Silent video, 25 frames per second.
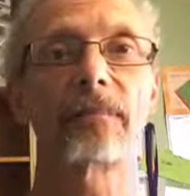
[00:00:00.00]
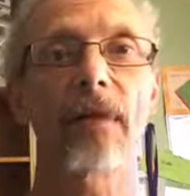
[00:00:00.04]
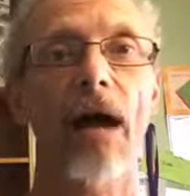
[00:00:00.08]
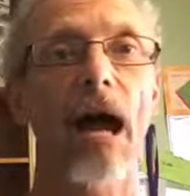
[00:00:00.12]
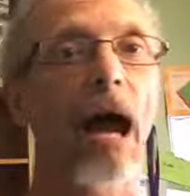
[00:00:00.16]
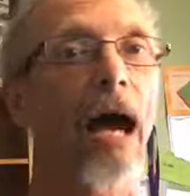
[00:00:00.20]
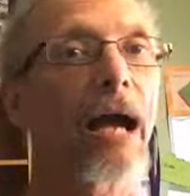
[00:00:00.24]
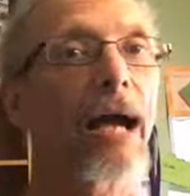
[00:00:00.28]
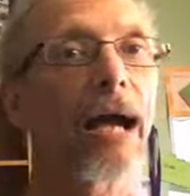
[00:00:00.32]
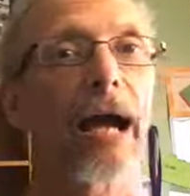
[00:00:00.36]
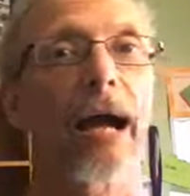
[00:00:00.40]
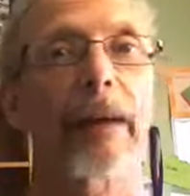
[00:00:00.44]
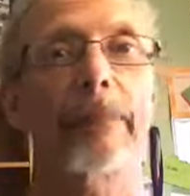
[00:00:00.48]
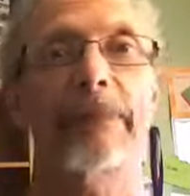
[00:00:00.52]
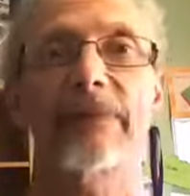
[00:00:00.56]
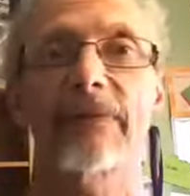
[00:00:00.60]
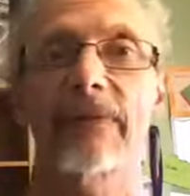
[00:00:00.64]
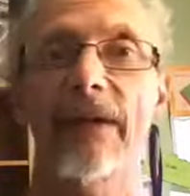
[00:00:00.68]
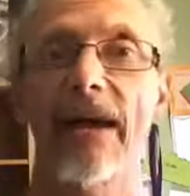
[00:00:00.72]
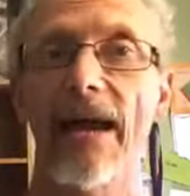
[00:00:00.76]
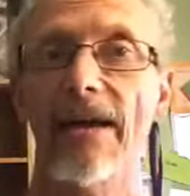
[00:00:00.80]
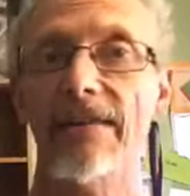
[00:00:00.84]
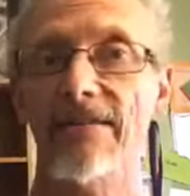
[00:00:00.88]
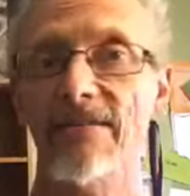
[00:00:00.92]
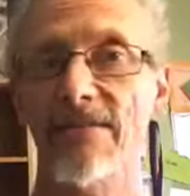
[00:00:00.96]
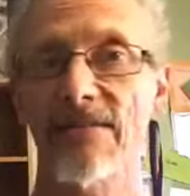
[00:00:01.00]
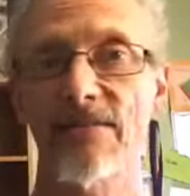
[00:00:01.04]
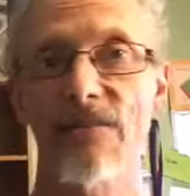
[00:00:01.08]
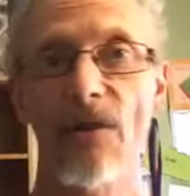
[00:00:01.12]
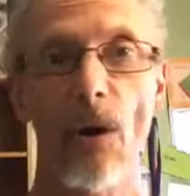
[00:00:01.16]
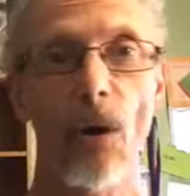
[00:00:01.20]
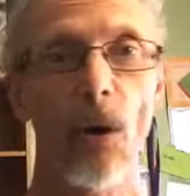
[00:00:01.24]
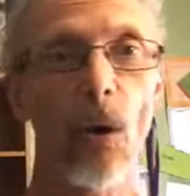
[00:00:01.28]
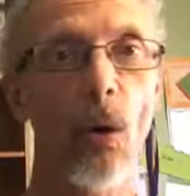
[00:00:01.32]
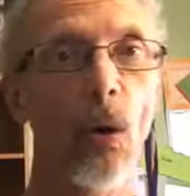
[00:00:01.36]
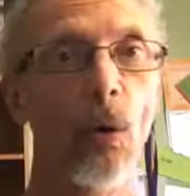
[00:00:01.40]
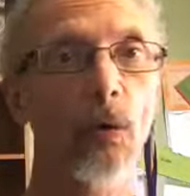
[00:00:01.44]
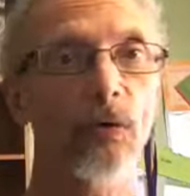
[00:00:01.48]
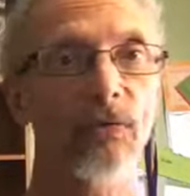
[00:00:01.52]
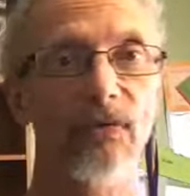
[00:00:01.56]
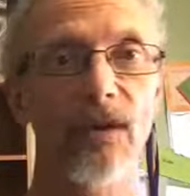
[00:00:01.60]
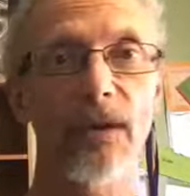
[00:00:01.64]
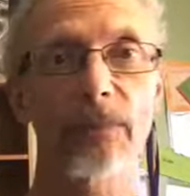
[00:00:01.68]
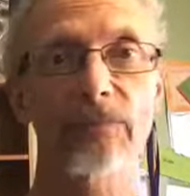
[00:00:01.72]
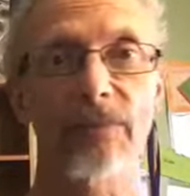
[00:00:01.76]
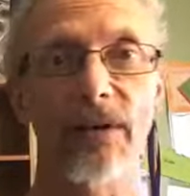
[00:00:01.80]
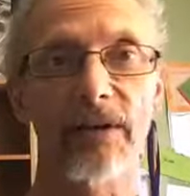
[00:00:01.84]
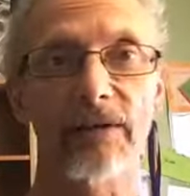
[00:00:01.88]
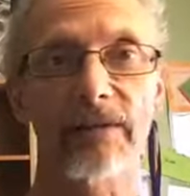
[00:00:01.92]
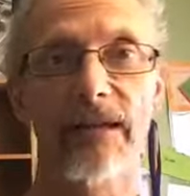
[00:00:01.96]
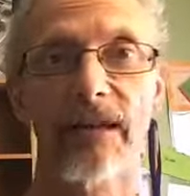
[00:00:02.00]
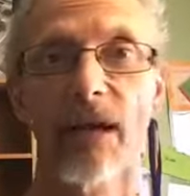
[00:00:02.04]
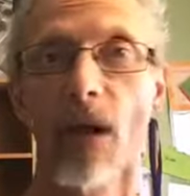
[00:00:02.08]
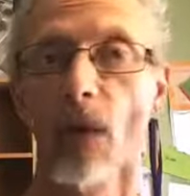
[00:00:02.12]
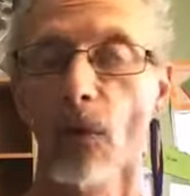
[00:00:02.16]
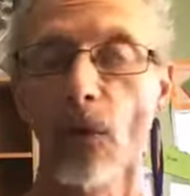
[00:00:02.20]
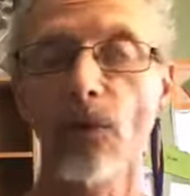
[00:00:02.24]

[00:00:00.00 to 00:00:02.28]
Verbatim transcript: I absolutely had no subject,